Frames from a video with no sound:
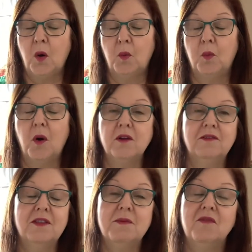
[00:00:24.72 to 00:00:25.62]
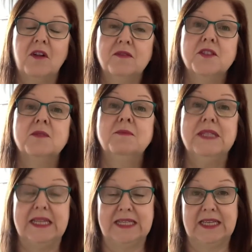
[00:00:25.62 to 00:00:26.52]
One of them involves some
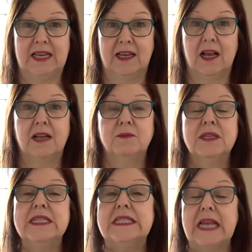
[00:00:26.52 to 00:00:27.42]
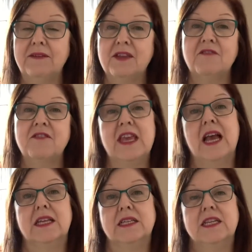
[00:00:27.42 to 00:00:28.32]
knitting, and we're going to save that for the
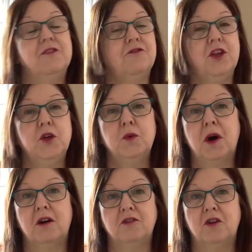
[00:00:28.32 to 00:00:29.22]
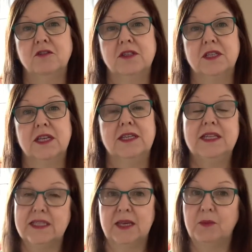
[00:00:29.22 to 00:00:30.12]
end. And if you are not a
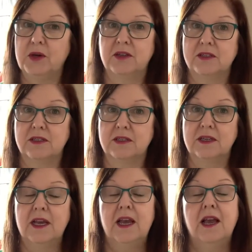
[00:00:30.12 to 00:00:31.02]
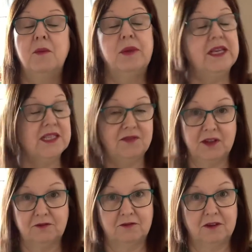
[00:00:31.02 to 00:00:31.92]
knitting person, please
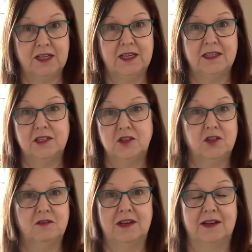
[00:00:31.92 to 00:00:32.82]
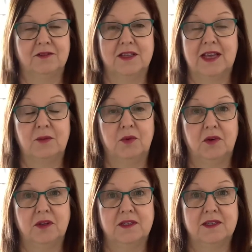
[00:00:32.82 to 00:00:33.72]
feel free to tune out at that
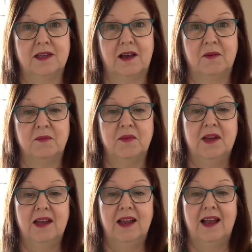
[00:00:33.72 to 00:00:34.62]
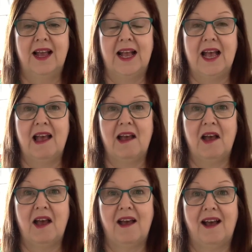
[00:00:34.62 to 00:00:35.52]
point.
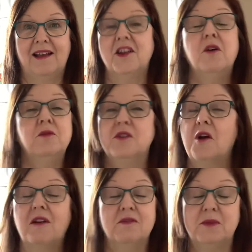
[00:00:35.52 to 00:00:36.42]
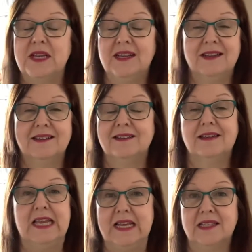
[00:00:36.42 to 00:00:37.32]
I know not everybody
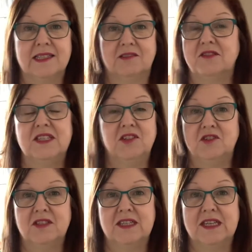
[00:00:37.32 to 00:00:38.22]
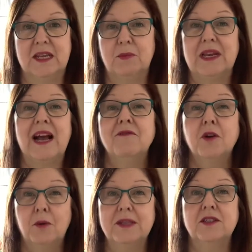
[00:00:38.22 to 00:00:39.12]
knits or is interested in it, but I have a
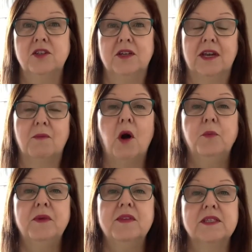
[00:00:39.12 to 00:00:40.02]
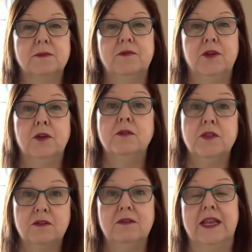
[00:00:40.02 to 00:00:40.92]
question, and I'm hoping that some of you who
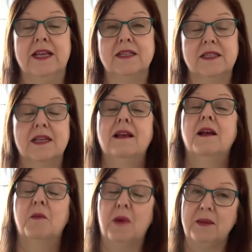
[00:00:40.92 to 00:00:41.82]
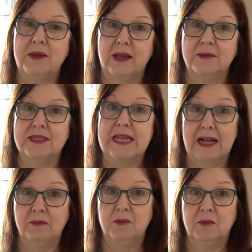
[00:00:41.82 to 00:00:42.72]
do knit might be able to
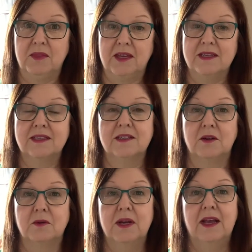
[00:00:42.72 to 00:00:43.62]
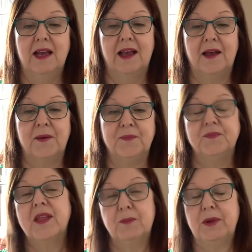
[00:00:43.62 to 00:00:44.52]
help me with it. So,
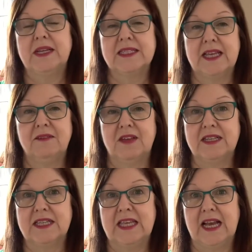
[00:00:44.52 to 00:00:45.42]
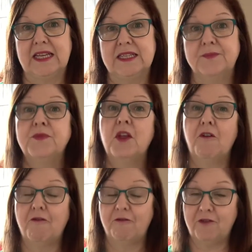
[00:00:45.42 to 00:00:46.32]
but I'll save that to the end.
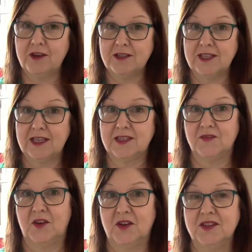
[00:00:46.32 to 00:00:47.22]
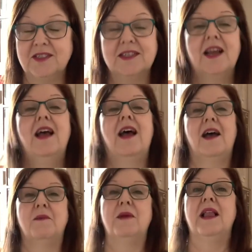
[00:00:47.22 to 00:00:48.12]
First things first,
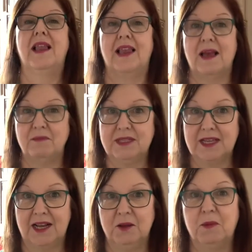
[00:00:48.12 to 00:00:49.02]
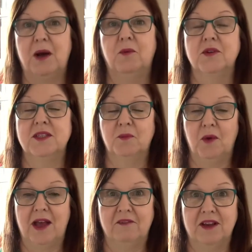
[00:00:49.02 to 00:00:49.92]
let me tell you about what I'm
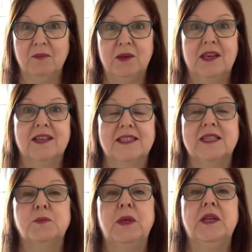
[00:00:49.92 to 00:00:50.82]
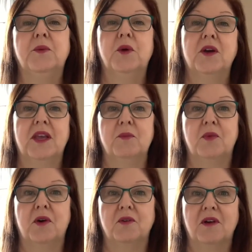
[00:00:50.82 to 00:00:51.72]
wearing, because it's been a work in
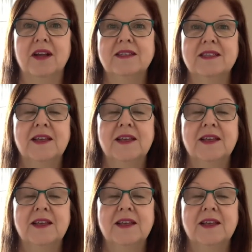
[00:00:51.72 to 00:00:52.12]
progress.